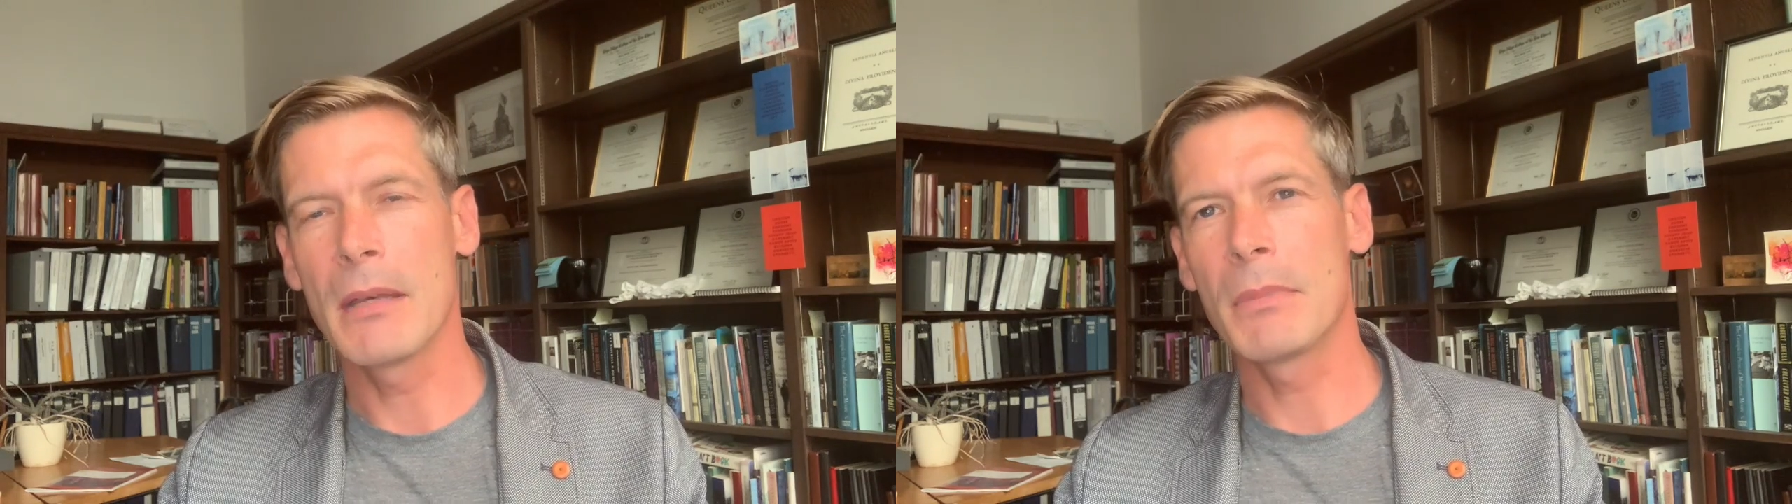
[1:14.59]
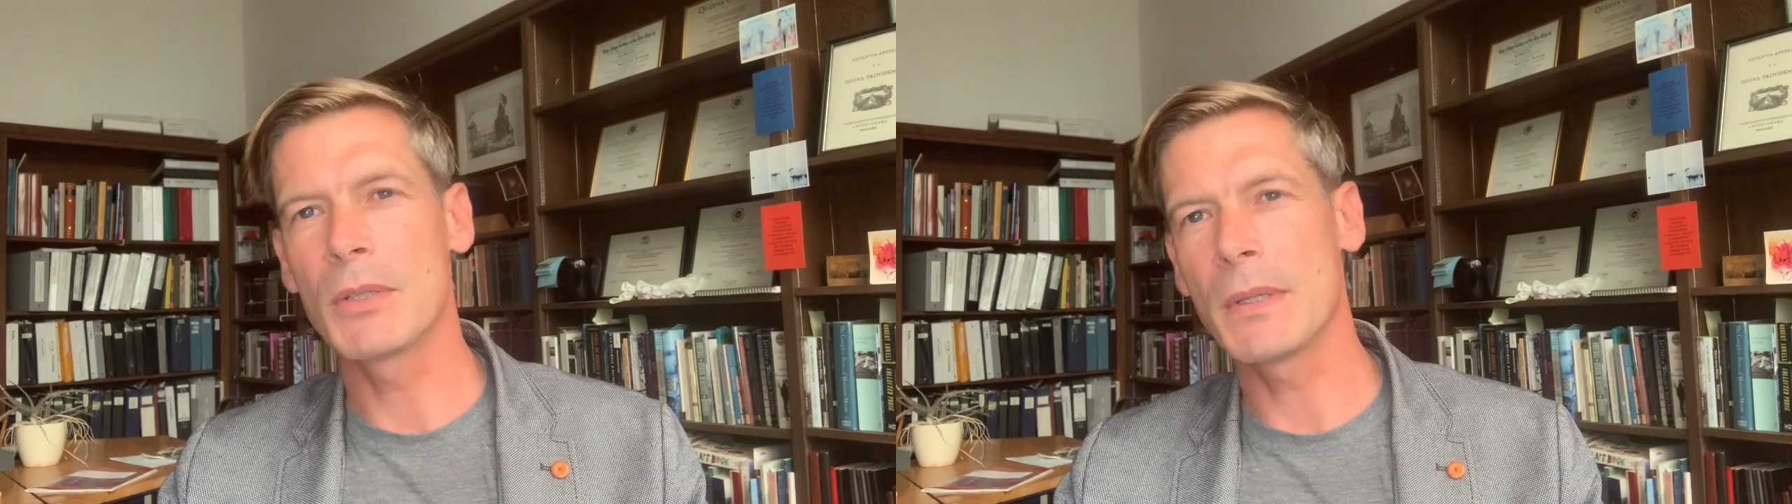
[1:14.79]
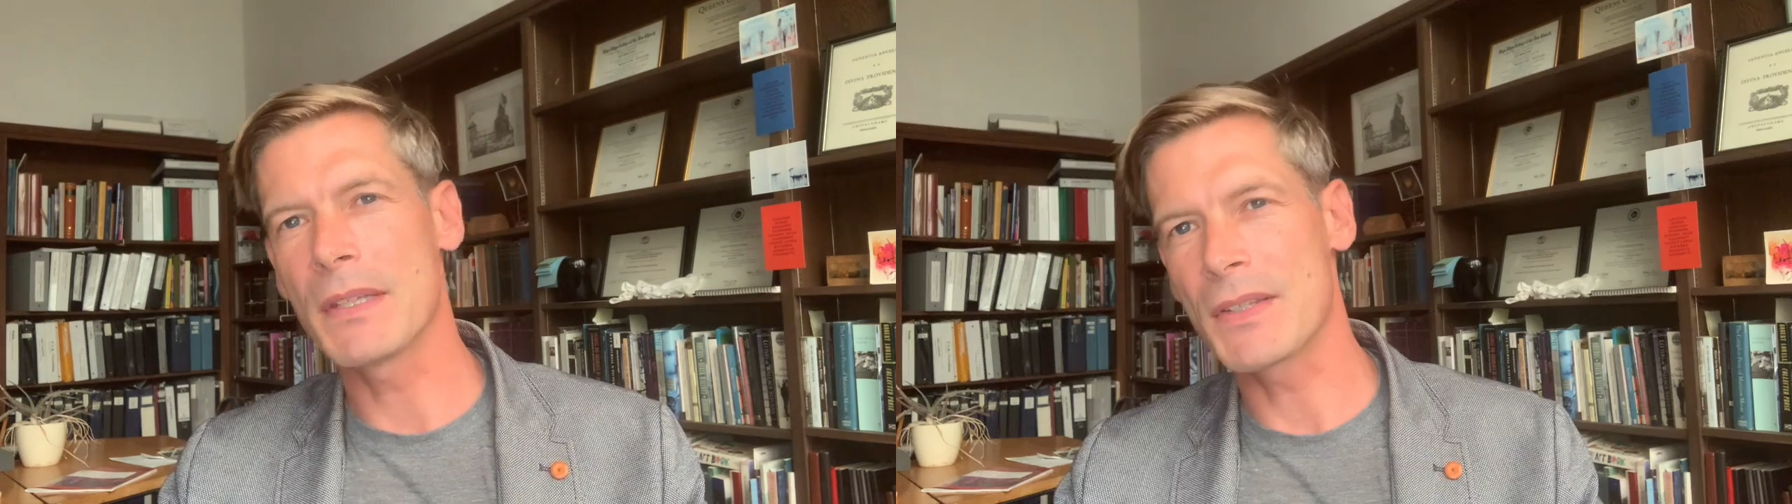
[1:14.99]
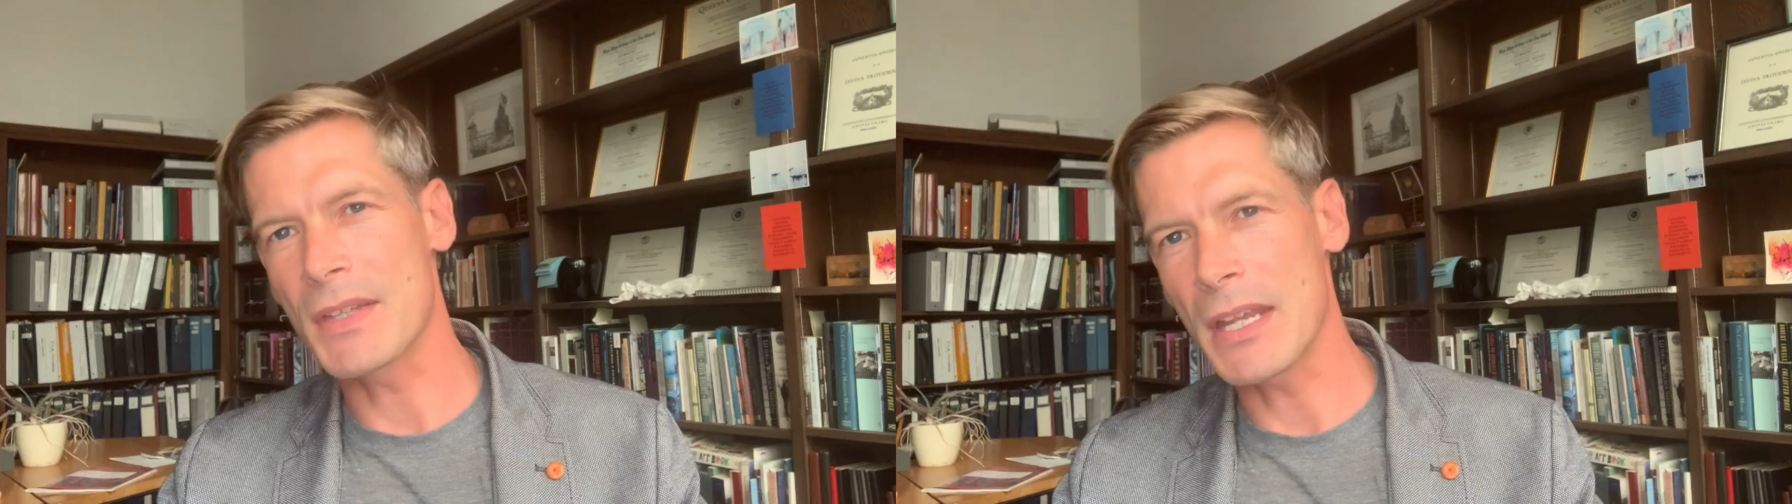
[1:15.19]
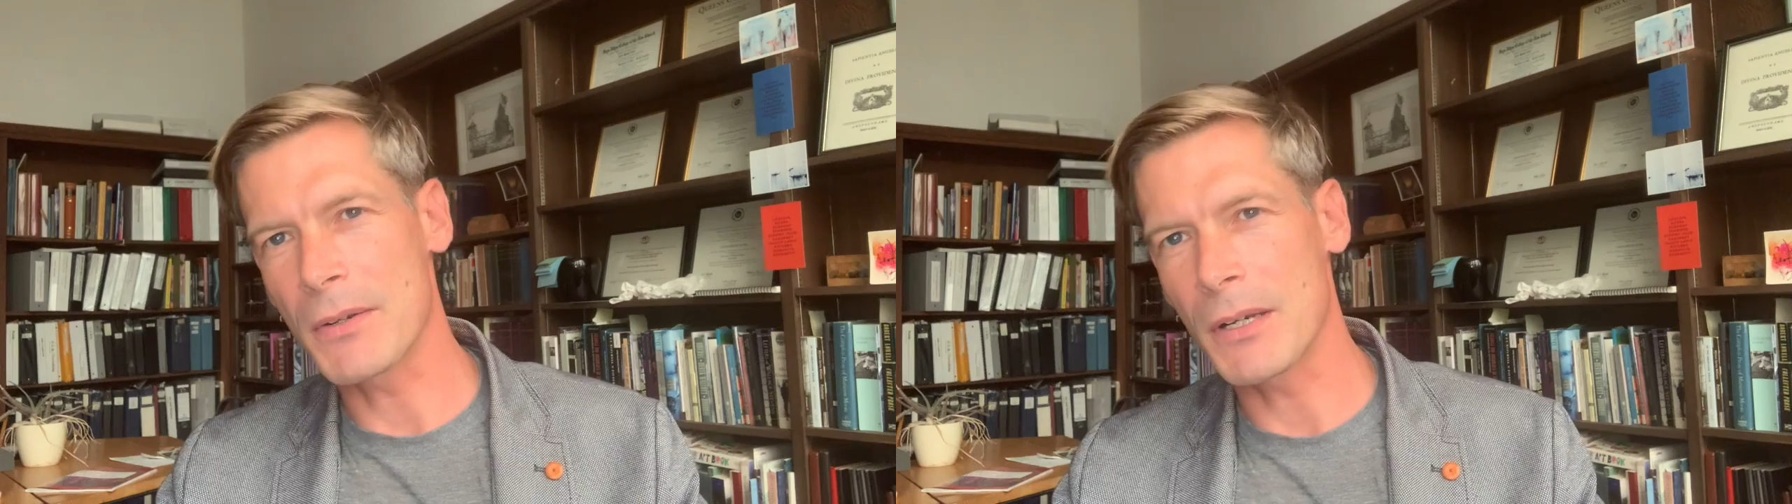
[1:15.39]
between the
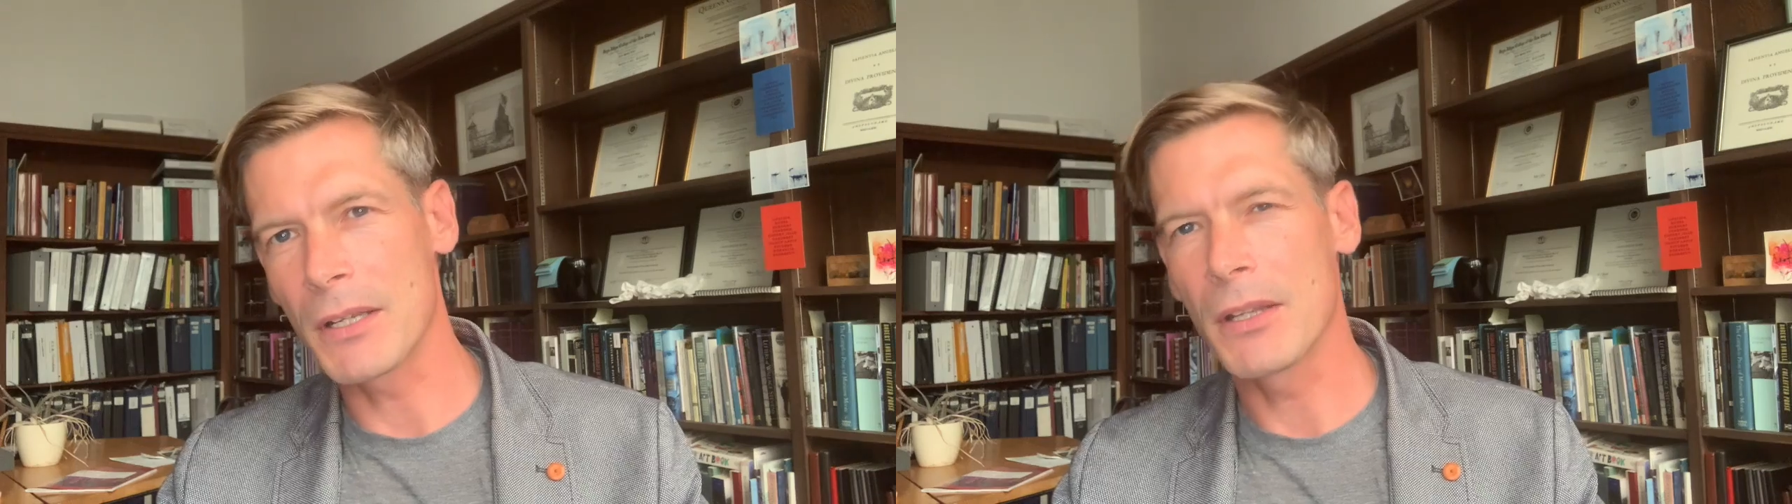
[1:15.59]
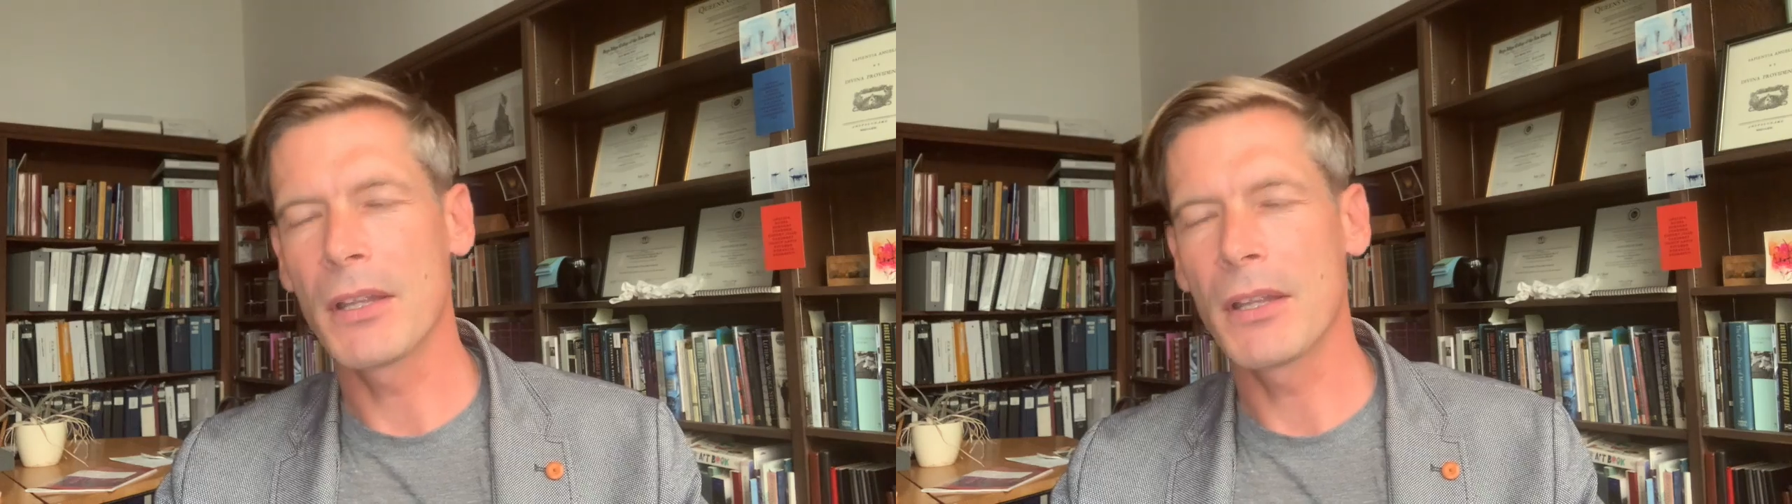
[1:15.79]
sacred